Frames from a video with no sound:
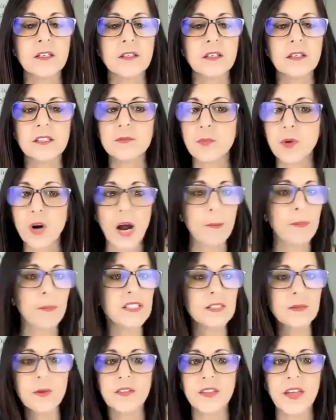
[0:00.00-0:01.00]
this
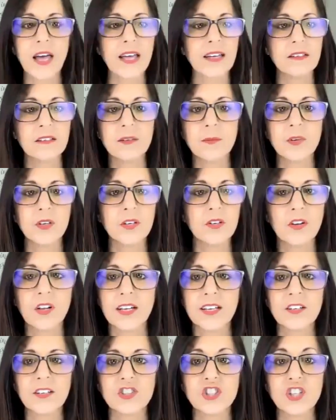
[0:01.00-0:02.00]
promise about that i mean you know
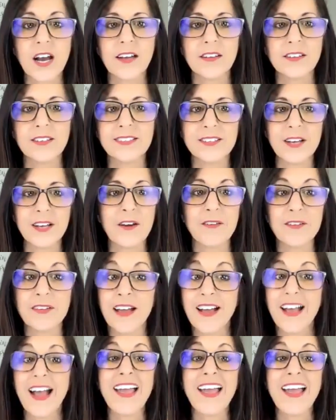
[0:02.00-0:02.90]
like your child there